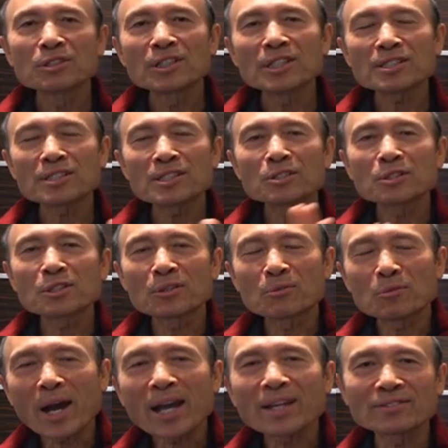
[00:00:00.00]
listen to the
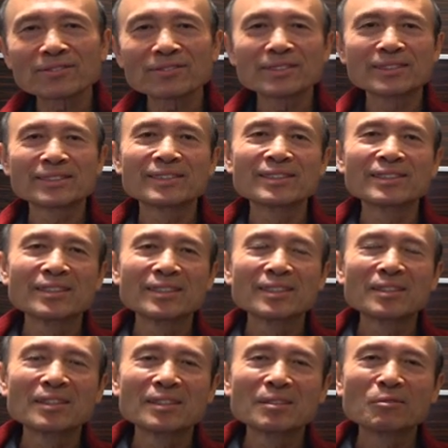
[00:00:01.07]
wife
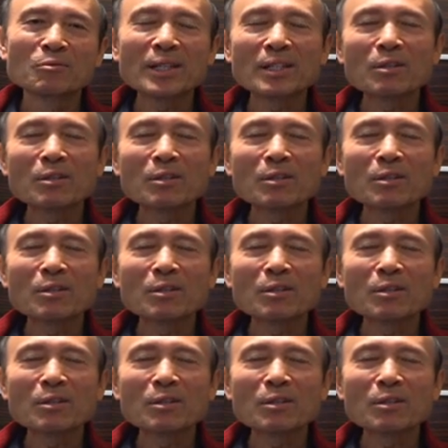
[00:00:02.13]
when